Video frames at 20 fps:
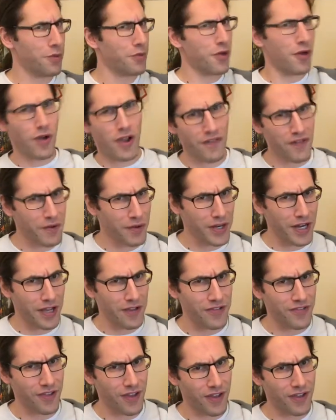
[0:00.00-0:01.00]
Though everyone
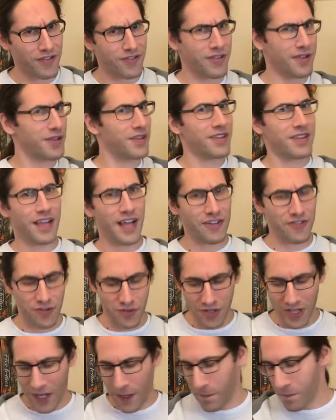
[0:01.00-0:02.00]
else does, that's
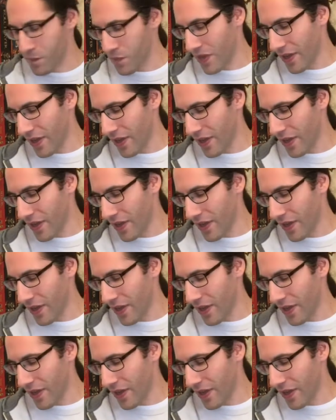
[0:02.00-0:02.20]
okay.